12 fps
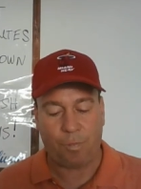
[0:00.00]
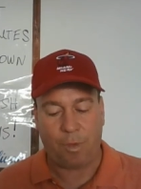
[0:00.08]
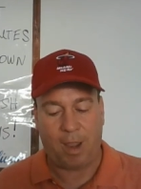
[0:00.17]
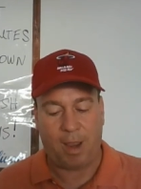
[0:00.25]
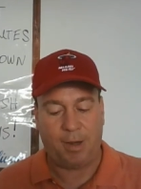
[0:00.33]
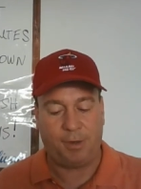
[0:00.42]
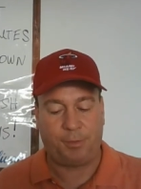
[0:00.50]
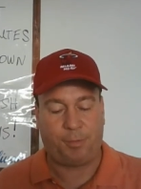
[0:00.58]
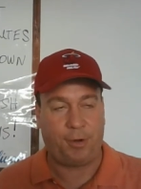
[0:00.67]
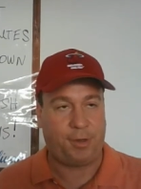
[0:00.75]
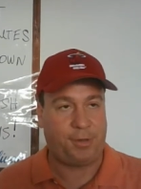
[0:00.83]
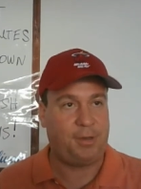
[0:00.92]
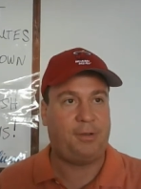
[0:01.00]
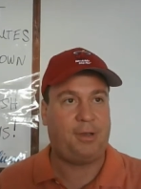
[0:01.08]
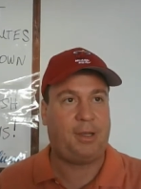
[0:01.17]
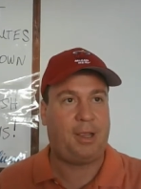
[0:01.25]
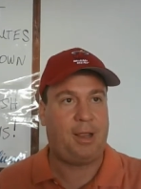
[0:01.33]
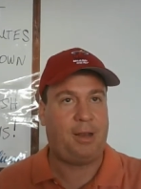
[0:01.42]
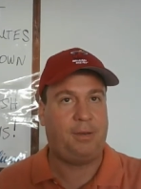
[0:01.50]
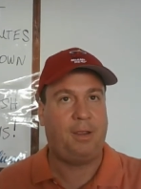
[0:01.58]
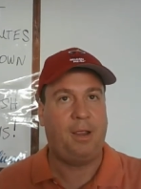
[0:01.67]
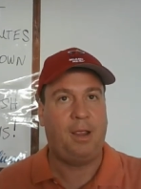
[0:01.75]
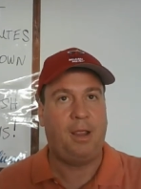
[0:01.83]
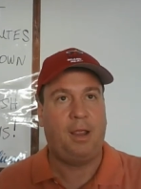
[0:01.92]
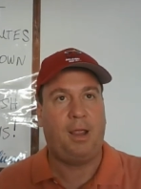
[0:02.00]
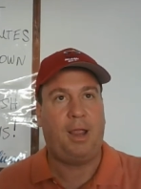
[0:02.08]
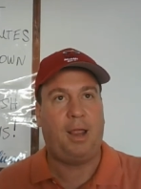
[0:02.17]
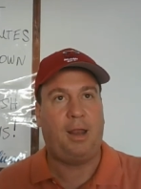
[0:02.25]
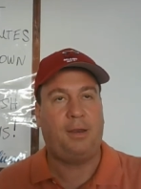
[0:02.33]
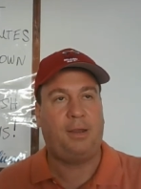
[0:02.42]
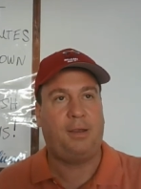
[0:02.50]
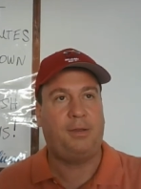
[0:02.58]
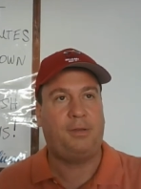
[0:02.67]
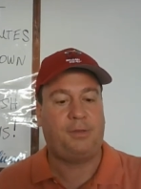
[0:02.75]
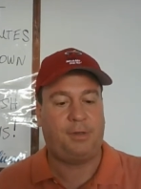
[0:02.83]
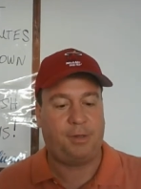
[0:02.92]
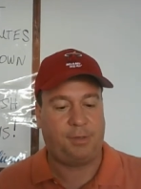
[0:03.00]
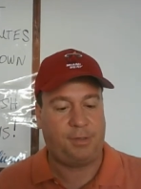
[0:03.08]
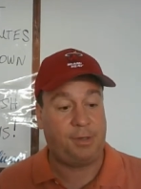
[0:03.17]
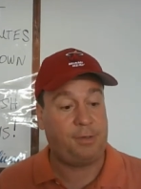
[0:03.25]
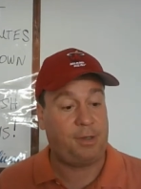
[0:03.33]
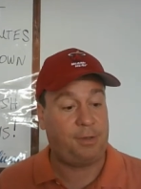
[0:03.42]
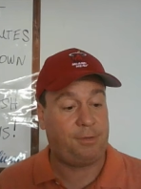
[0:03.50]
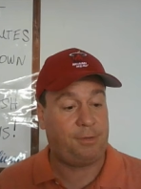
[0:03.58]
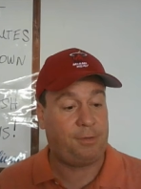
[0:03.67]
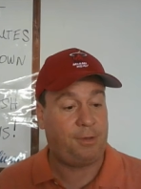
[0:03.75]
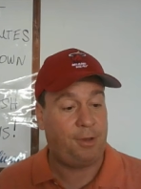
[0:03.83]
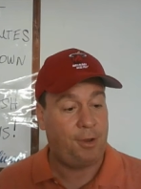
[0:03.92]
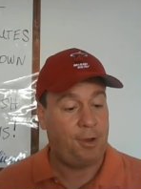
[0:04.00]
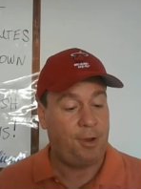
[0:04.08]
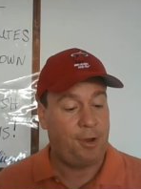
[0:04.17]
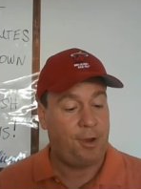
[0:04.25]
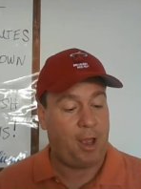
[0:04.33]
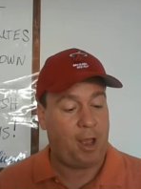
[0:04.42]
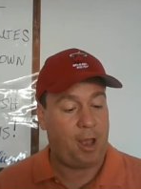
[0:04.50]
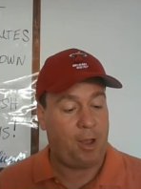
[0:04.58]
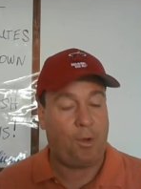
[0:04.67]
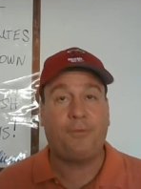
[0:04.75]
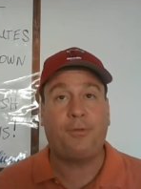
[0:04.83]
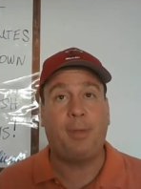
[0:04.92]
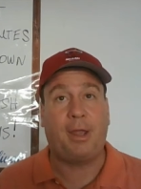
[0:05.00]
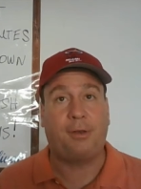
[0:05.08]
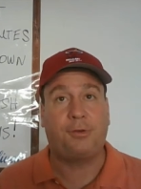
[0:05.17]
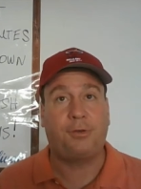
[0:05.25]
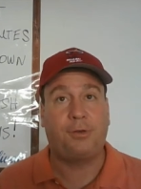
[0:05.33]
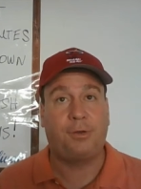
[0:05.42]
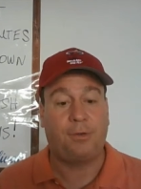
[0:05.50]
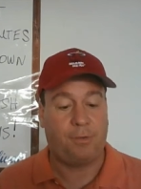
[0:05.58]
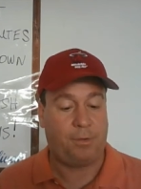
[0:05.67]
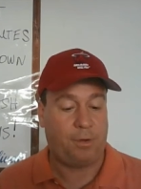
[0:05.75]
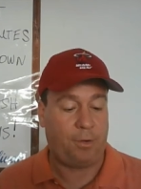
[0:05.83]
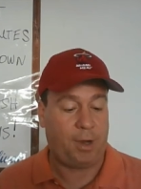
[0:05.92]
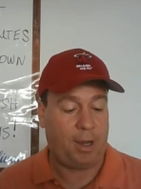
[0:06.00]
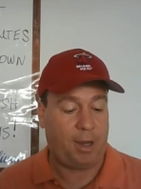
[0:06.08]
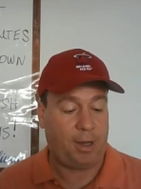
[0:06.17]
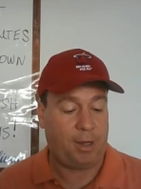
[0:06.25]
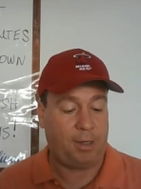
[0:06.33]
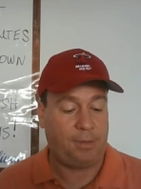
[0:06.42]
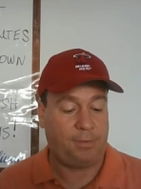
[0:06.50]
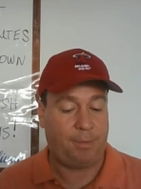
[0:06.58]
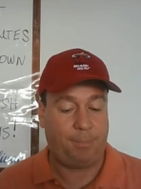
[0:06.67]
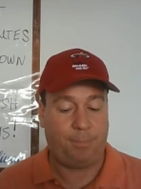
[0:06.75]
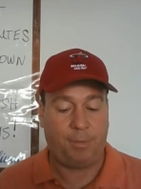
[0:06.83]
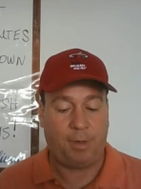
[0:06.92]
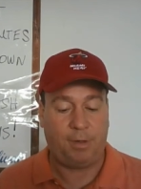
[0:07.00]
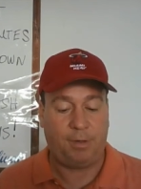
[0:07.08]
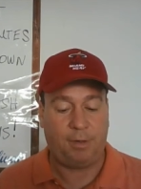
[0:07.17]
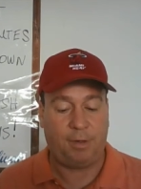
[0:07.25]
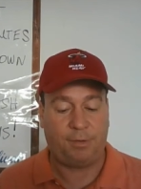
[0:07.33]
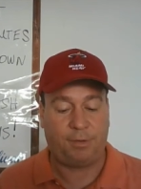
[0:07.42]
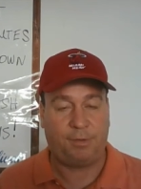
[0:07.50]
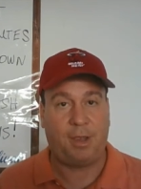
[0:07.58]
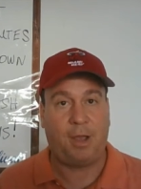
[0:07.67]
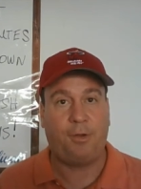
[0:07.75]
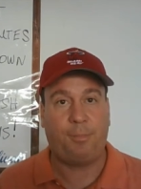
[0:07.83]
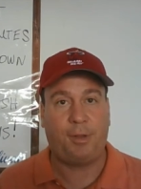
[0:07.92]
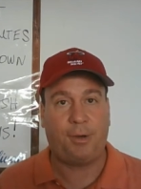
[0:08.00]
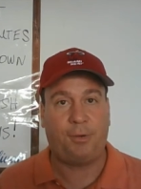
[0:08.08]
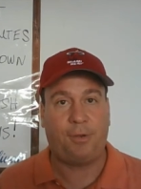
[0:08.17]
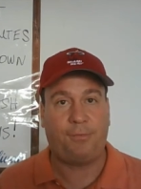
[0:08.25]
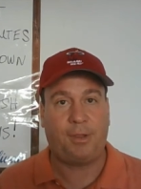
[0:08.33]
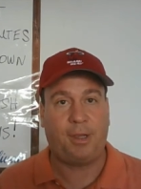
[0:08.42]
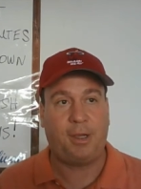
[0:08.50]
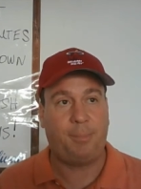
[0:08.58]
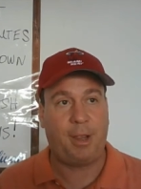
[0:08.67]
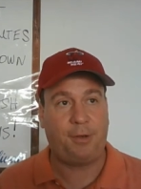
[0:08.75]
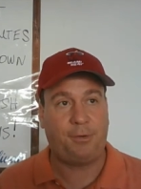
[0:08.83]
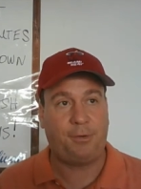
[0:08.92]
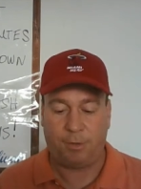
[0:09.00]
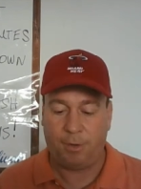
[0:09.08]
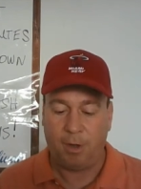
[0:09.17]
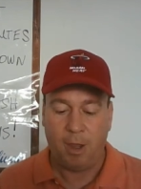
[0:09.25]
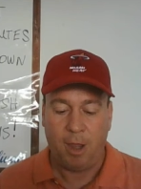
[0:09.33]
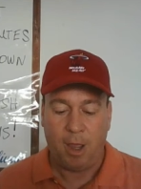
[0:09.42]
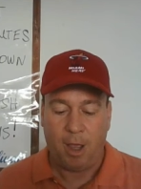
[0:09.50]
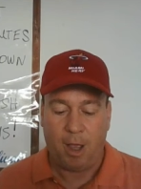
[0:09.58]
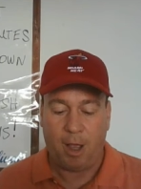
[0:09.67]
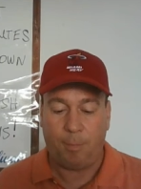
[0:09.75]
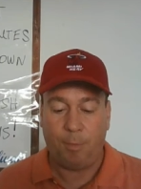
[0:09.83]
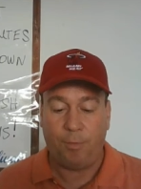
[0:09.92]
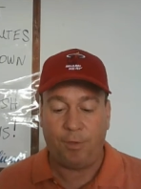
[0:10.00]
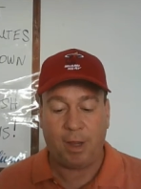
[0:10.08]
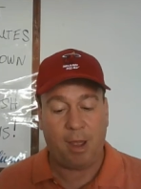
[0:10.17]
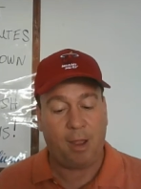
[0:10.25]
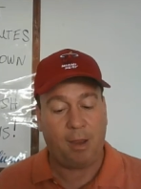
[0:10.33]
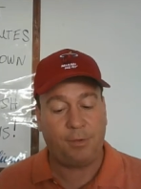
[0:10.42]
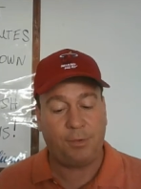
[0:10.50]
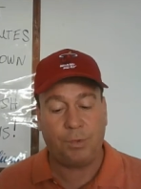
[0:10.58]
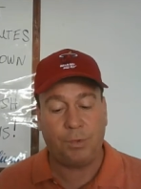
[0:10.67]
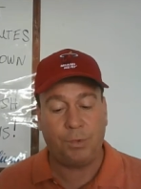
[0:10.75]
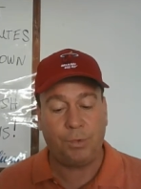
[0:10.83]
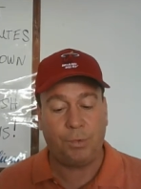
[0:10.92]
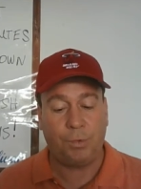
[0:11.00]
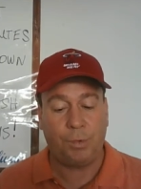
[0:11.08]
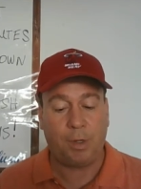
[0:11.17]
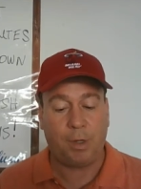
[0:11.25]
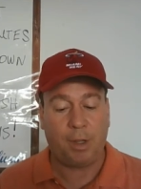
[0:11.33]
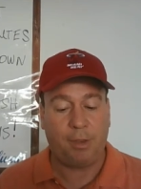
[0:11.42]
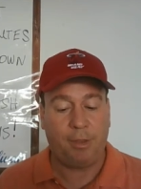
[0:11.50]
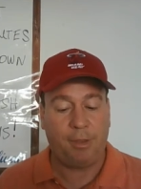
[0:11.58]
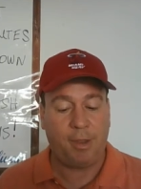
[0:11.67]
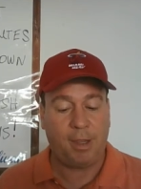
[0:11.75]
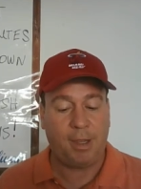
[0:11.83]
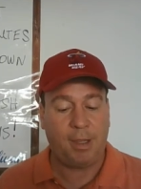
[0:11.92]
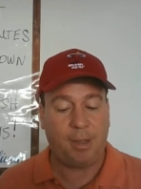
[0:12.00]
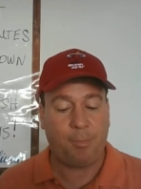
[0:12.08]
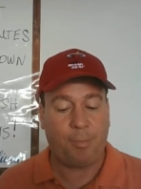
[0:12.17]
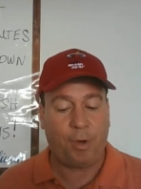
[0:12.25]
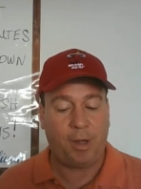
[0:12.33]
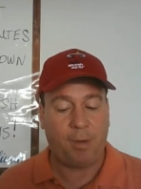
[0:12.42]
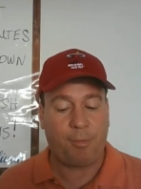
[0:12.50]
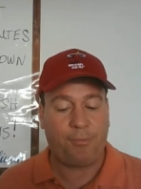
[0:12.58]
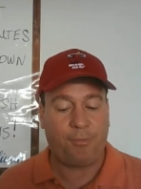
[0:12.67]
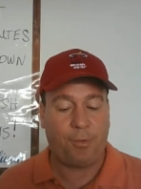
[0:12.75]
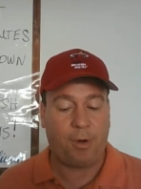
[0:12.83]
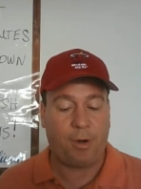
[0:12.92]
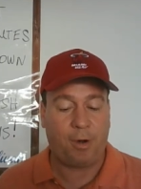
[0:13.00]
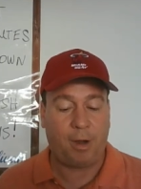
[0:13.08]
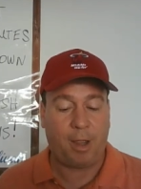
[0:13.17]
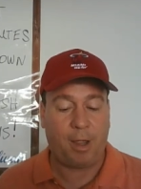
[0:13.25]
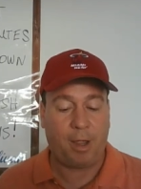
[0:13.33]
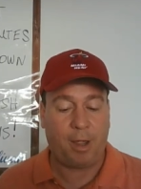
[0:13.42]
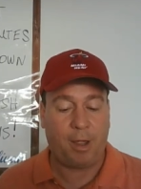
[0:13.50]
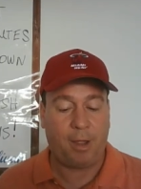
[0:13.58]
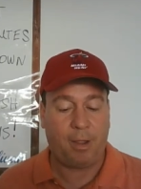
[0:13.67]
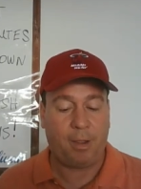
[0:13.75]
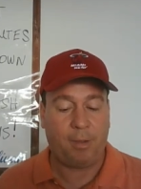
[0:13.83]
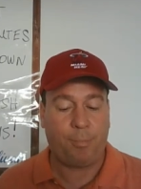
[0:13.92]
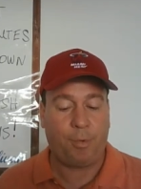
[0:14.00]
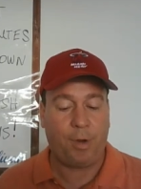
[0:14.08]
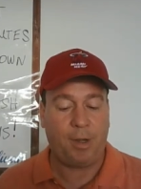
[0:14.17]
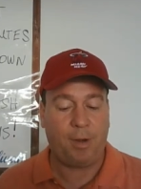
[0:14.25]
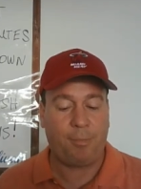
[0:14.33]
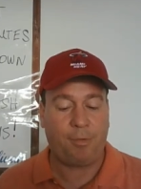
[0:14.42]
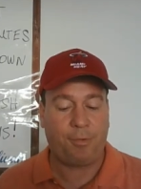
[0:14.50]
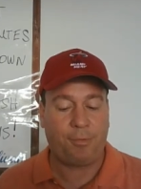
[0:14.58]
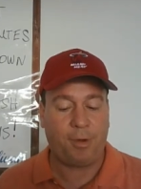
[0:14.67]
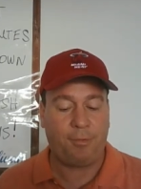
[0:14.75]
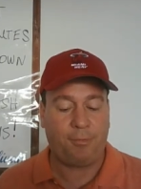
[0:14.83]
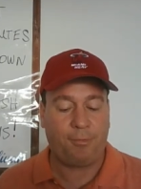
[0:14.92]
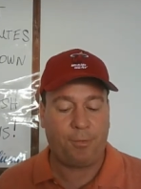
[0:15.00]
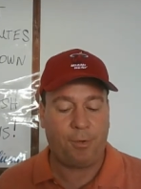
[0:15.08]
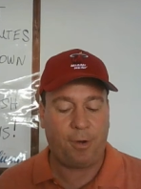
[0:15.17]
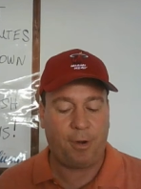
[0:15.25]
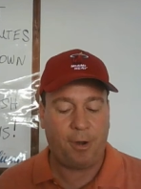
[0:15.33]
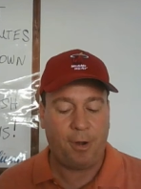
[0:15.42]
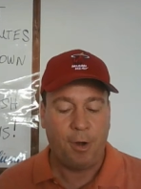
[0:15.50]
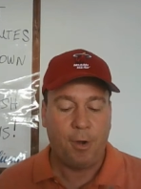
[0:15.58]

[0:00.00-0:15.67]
and his productivity and his assistance off the bench. Okay, he is a solid player off the Heat bench. Moving on to the point number 4. Point number 3 and 4.